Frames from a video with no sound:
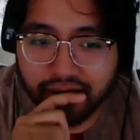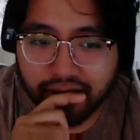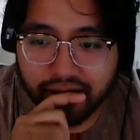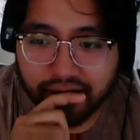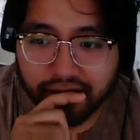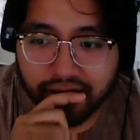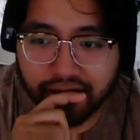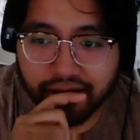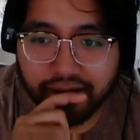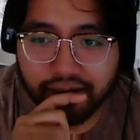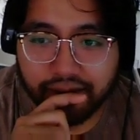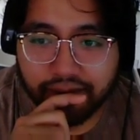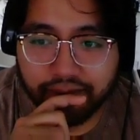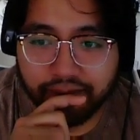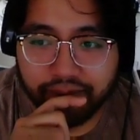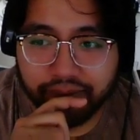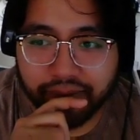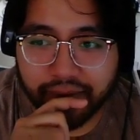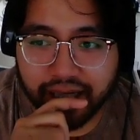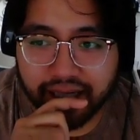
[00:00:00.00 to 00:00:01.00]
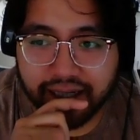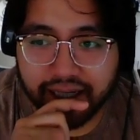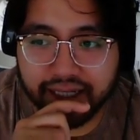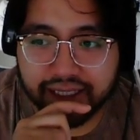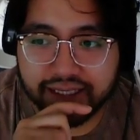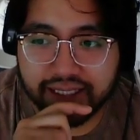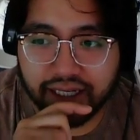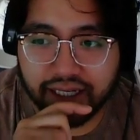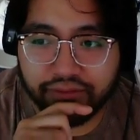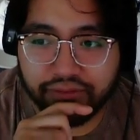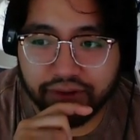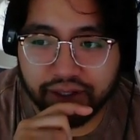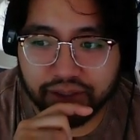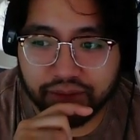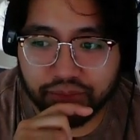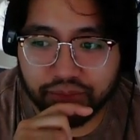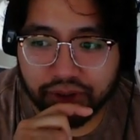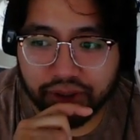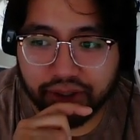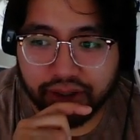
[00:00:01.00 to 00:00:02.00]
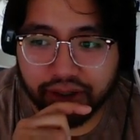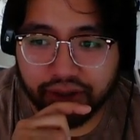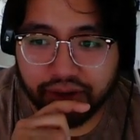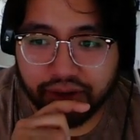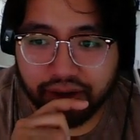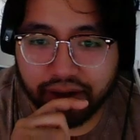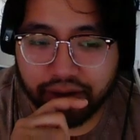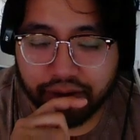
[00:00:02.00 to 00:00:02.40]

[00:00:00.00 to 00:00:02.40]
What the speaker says: And it has that effect where